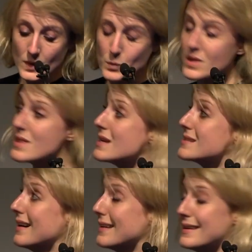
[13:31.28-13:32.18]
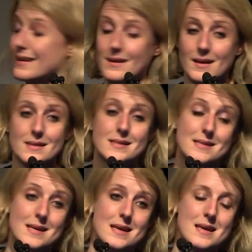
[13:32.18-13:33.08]
One of the things I think I'd like to
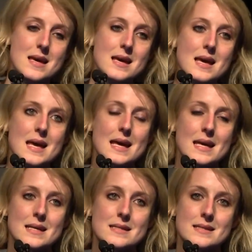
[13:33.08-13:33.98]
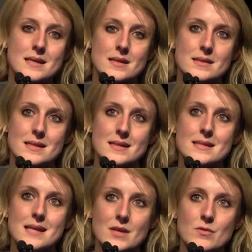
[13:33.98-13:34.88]
see is that
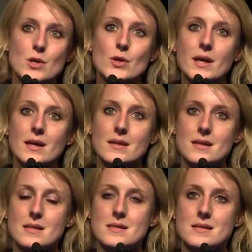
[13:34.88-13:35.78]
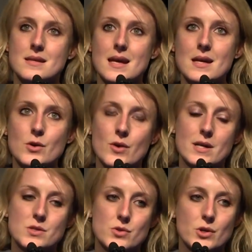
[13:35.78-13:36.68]
instead of looking at this as an
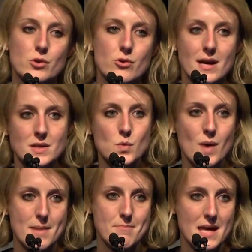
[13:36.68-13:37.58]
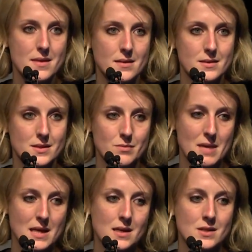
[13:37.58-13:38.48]
incorrect or a correct method of
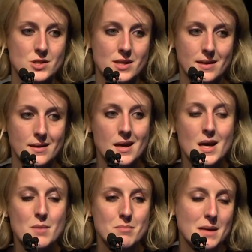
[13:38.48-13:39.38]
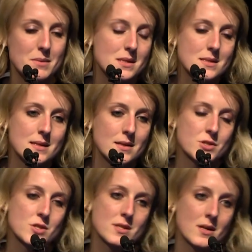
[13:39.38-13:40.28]
making a gin, maybe distillers
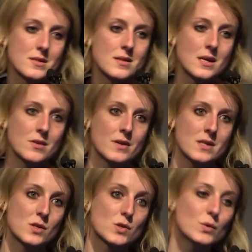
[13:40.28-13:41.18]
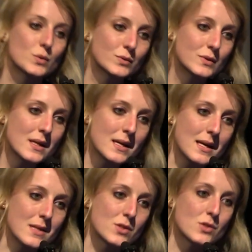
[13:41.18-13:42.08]
should start to think of it as a tool.
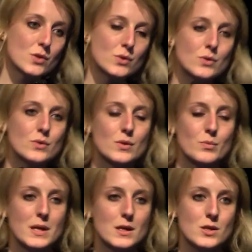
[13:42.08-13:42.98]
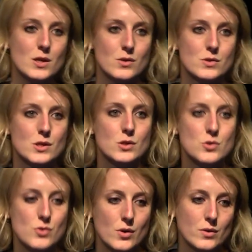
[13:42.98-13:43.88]
It's a tool that we can use to
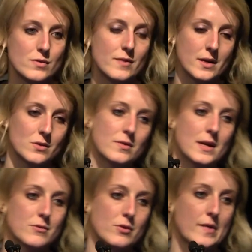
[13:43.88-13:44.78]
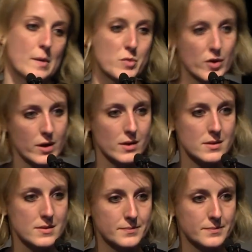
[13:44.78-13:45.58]
control the final flavour of our product.